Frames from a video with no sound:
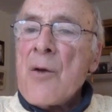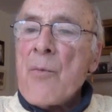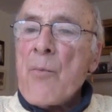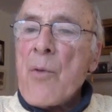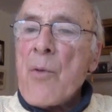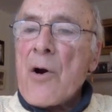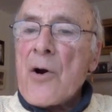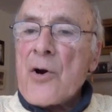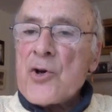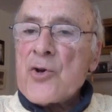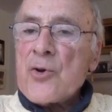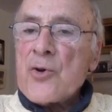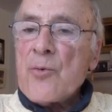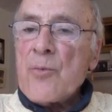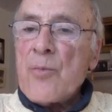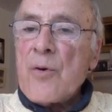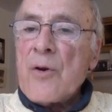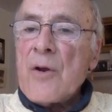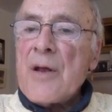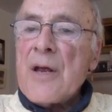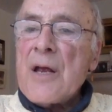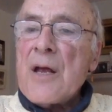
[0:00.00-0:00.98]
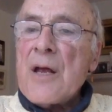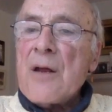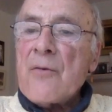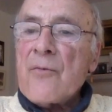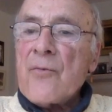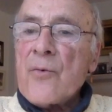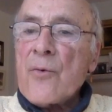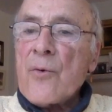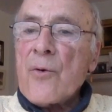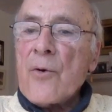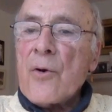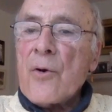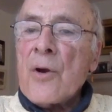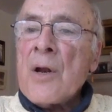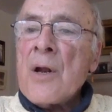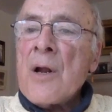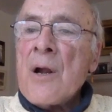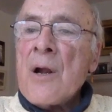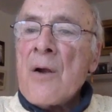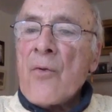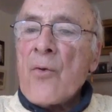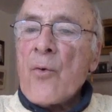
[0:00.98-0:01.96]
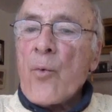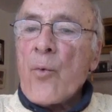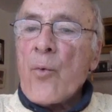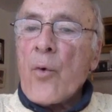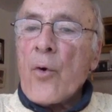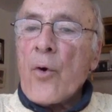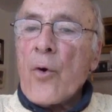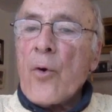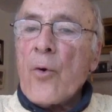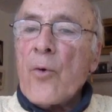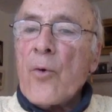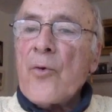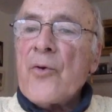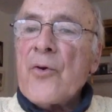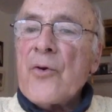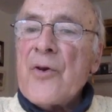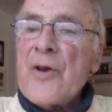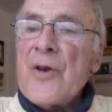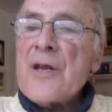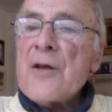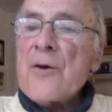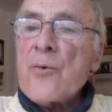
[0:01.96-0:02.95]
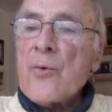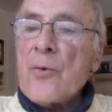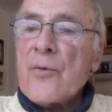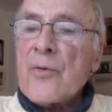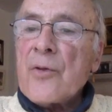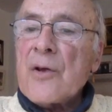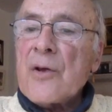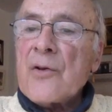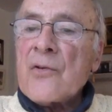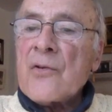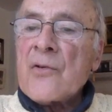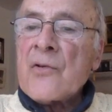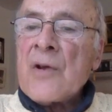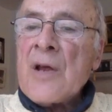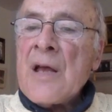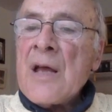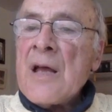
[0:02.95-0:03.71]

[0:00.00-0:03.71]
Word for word: Marshall Plan for the world to deal with this.